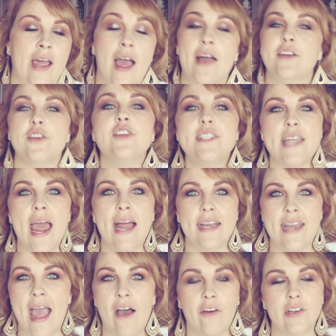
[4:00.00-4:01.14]
I understand
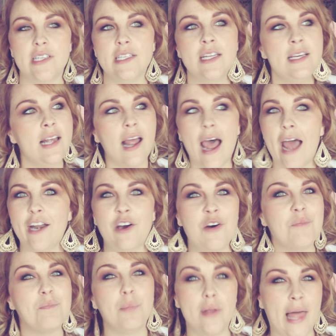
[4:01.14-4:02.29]
now, and I
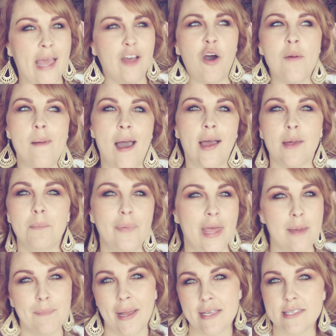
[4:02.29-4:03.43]
don't go back and
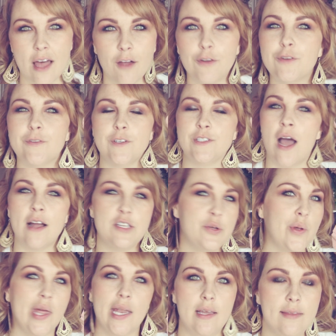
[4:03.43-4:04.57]
blame myself for not
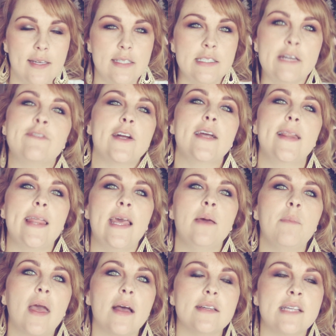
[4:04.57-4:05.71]
doing anything differently,
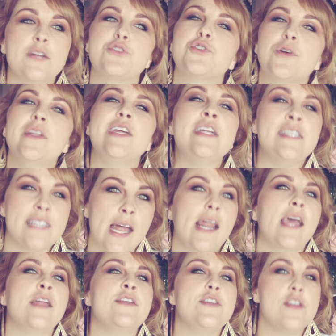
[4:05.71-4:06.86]
because I truly
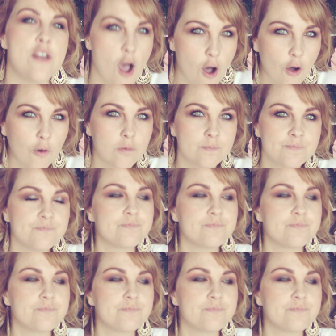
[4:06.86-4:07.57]
didn't know.